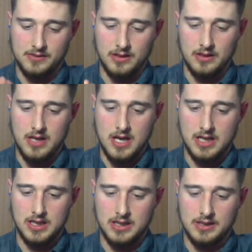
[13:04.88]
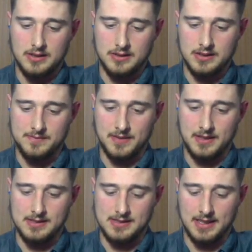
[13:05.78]
to log just
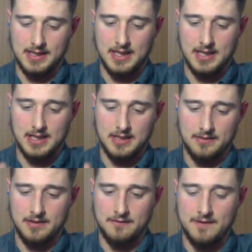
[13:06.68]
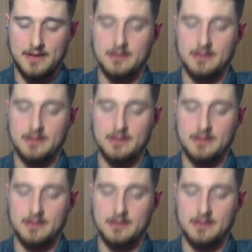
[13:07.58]
because I can. I'm going to Fire